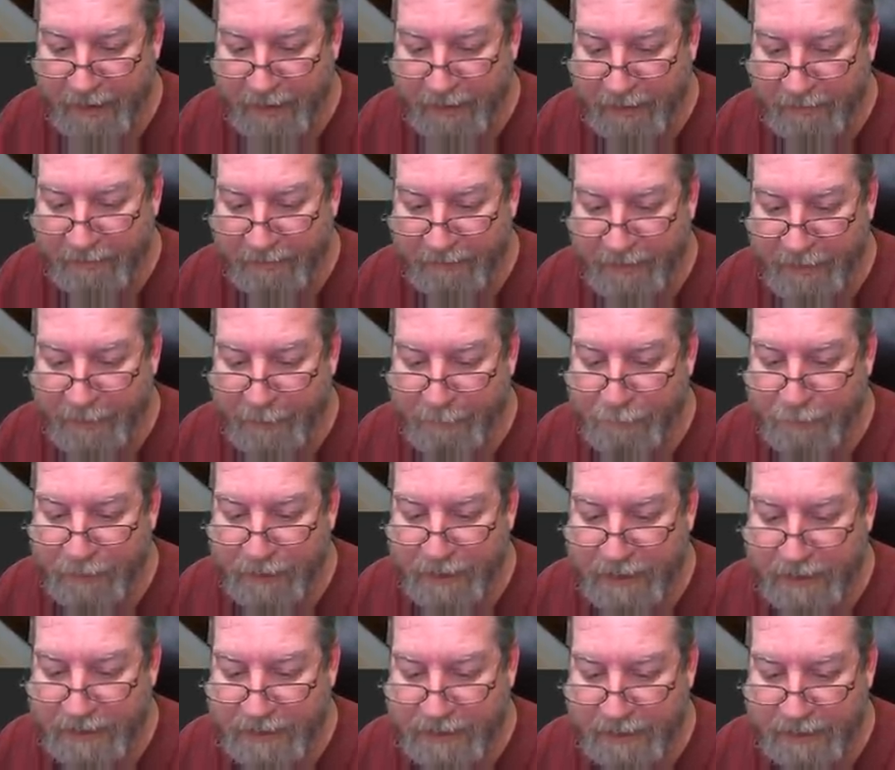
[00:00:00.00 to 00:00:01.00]
video,
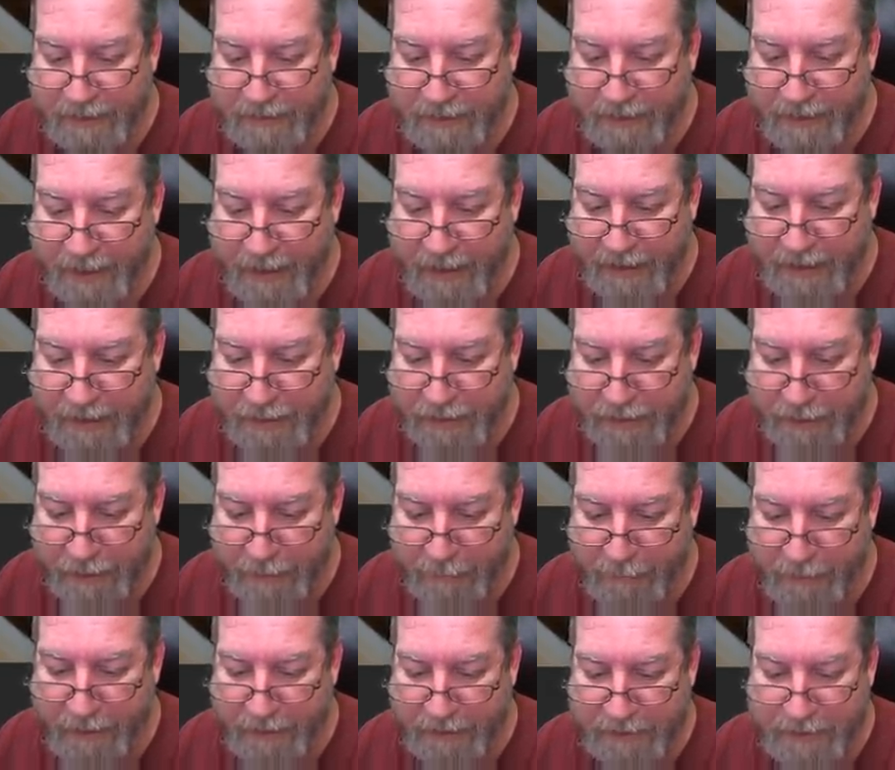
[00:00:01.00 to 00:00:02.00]
please hit the like and share
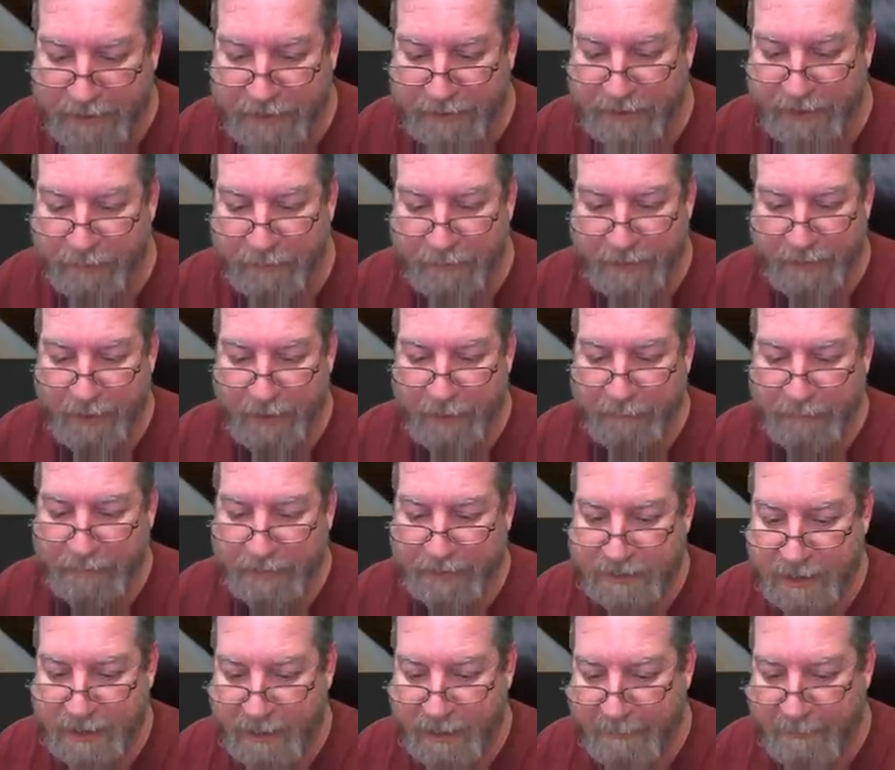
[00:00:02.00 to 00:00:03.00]
buttons because that really helps
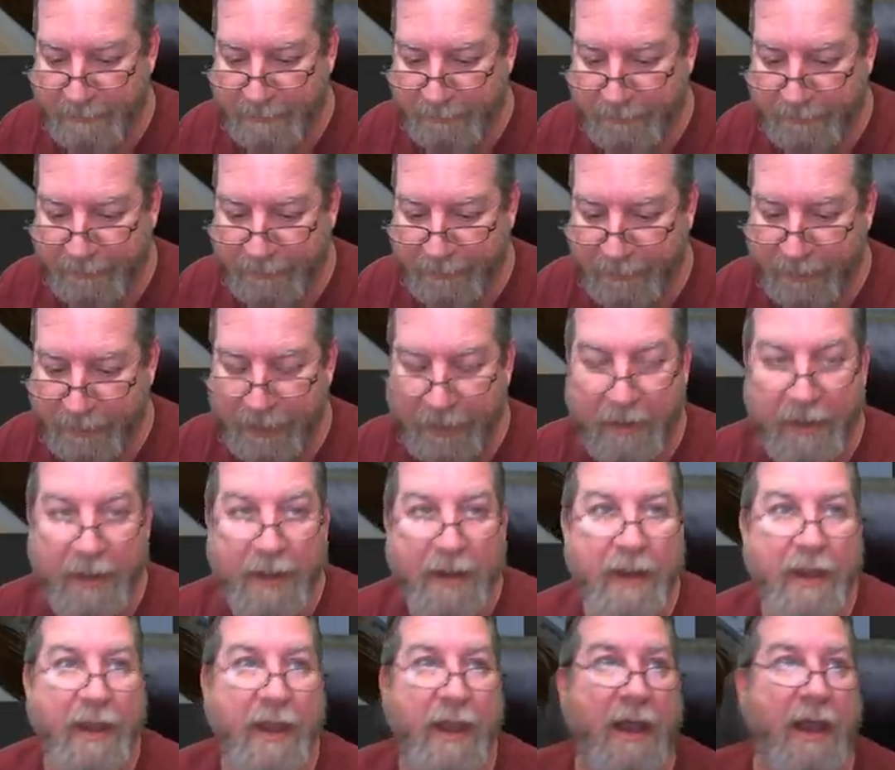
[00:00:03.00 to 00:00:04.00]
us out.
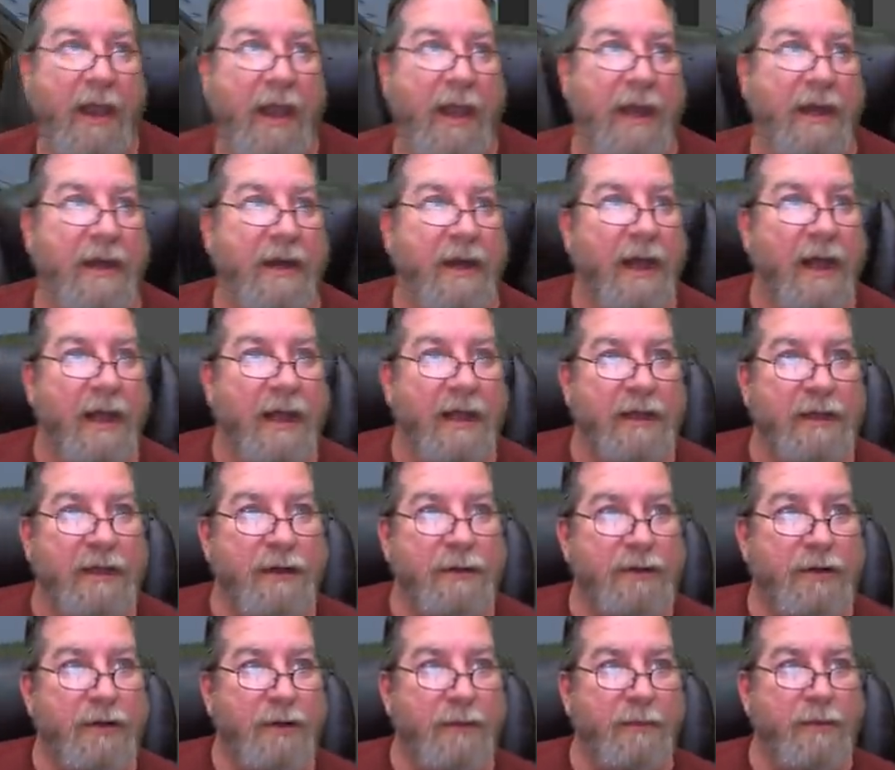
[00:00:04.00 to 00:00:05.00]
And
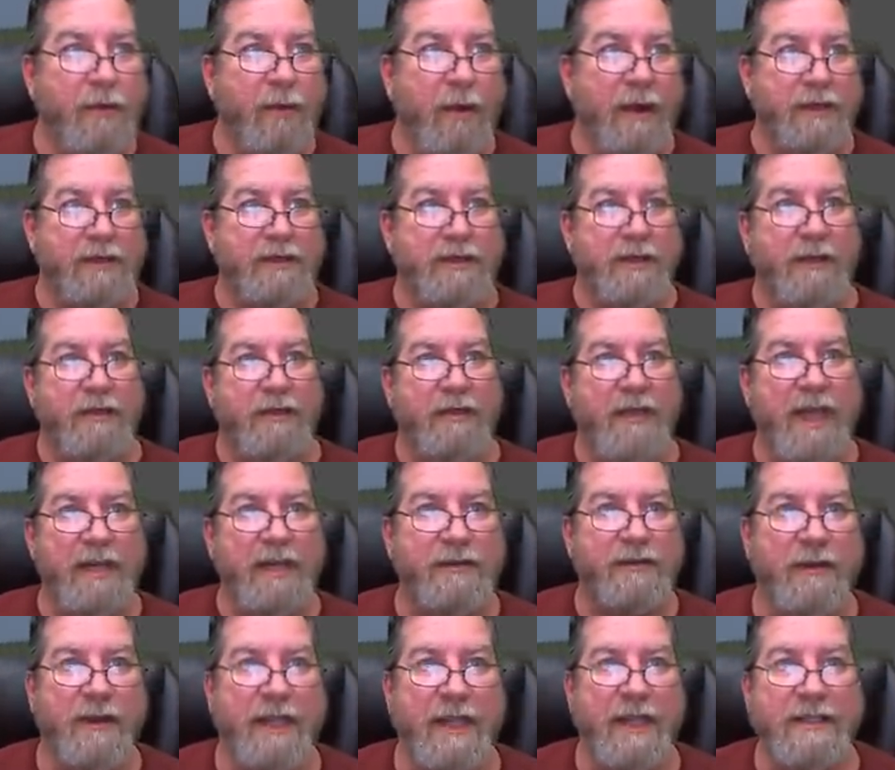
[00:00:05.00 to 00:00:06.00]
YouTube question. Thanks
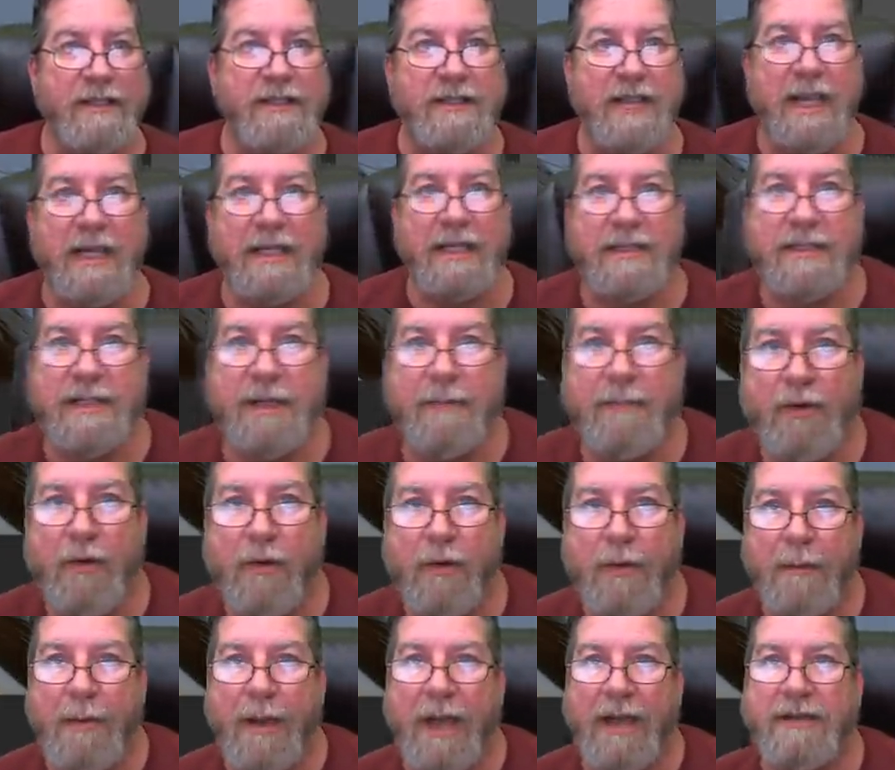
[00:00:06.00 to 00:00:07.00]
for the insights. I'm
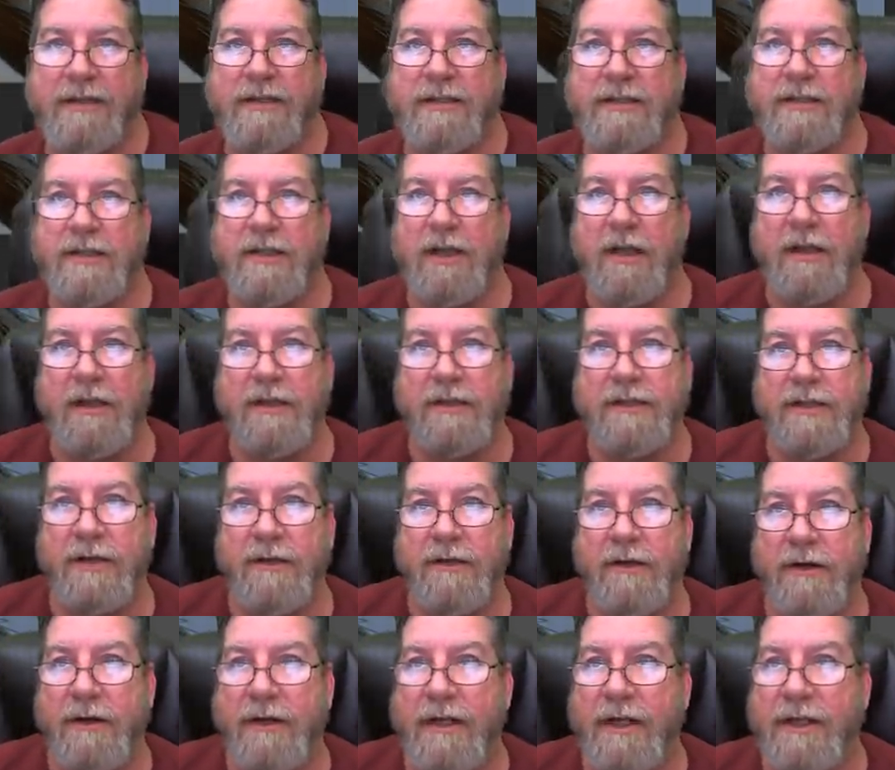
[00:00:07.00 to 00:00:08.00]
going back to skulls. Are
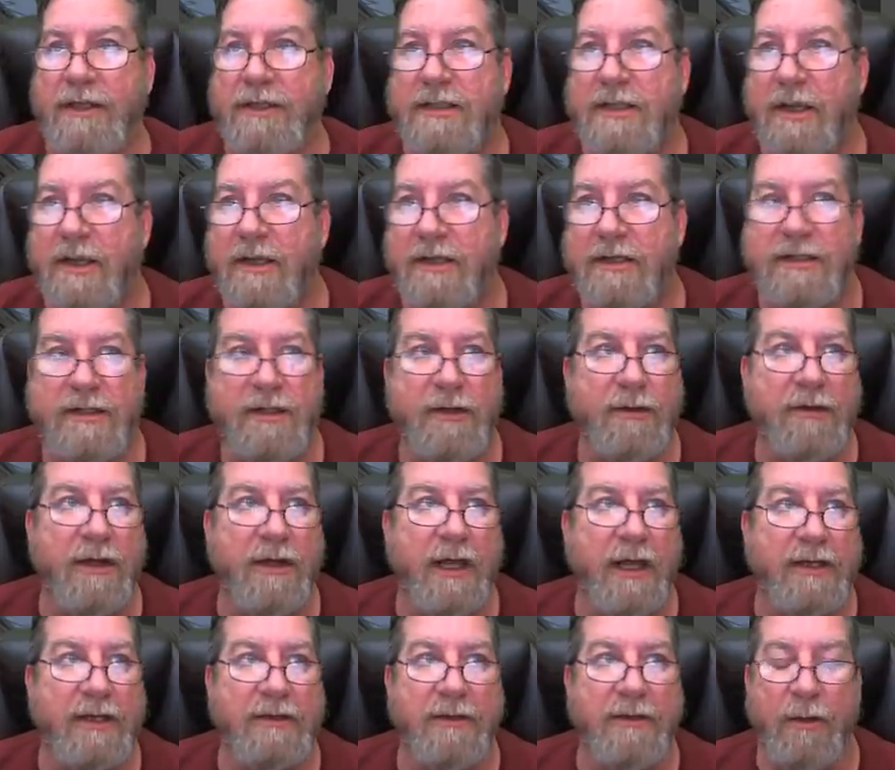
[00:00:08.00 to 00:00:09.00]
there any skulls you'd
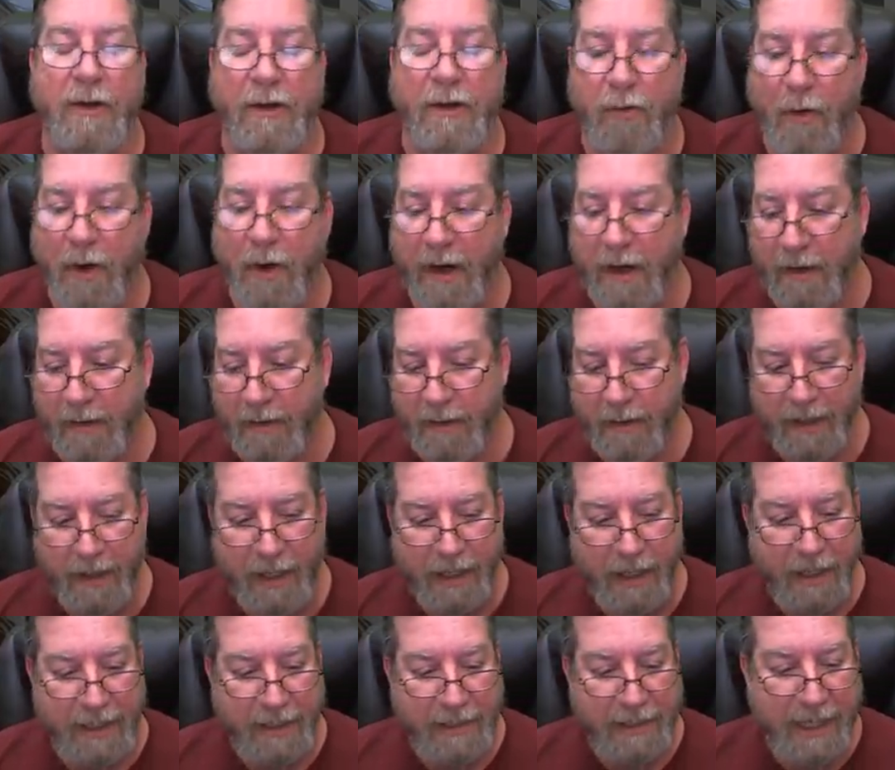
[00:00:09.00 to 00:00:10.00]
like to acquire?
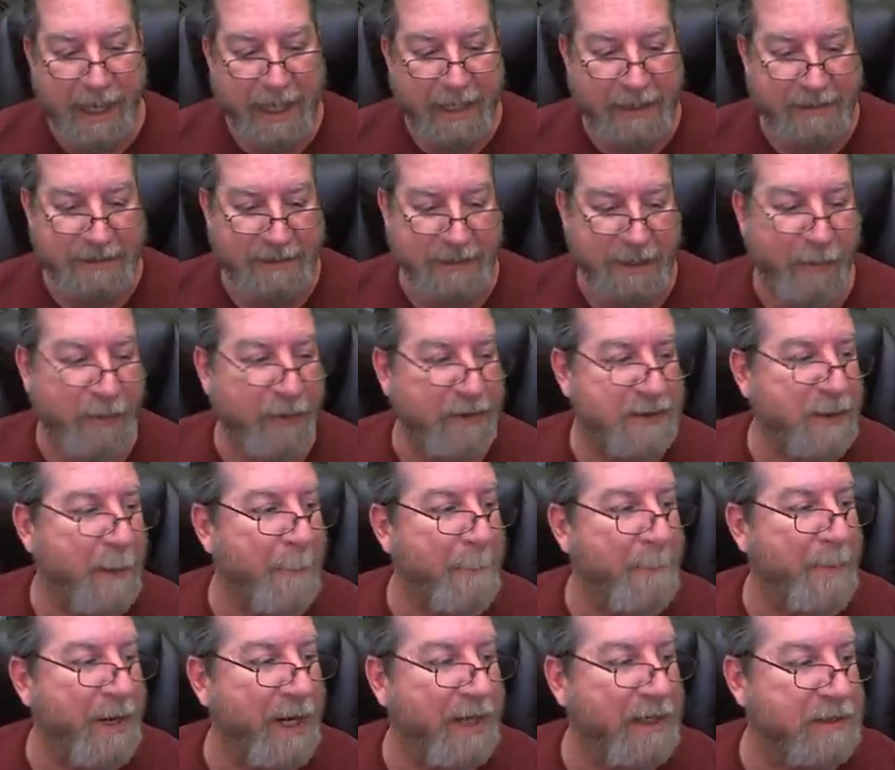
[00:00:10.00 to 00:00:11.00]
Yes, I want
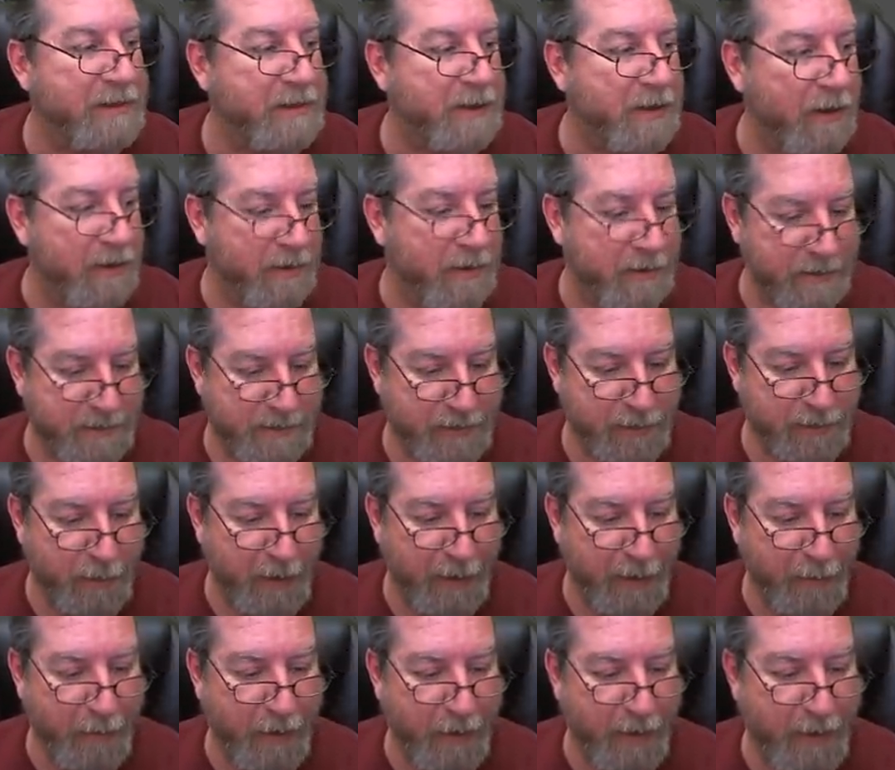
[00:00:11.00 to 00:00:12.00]
some big skulls. So I
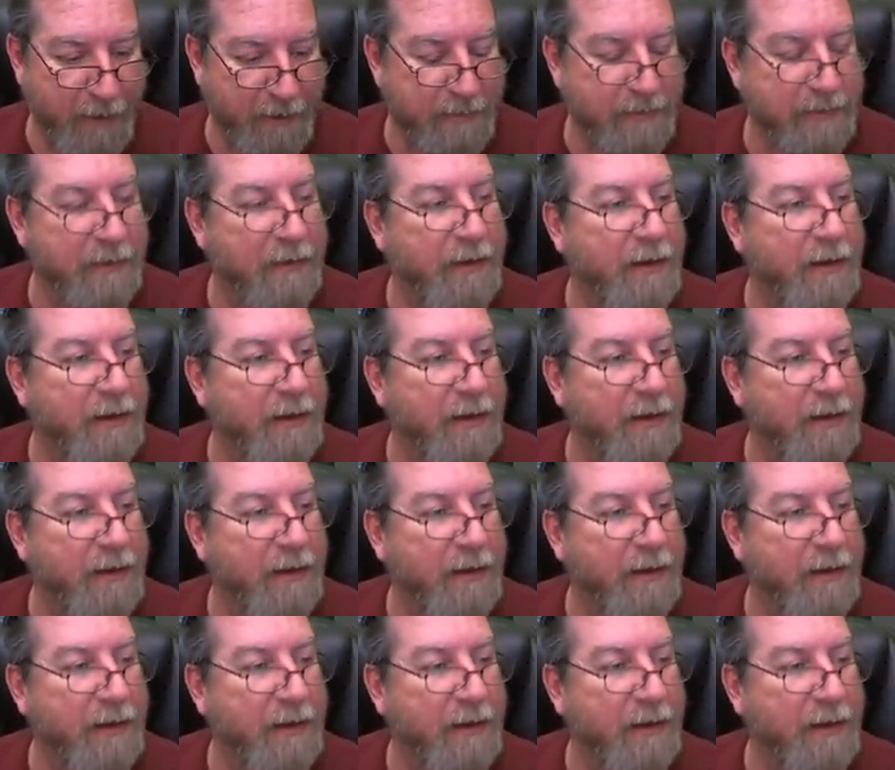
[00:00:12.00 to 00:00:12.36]
want,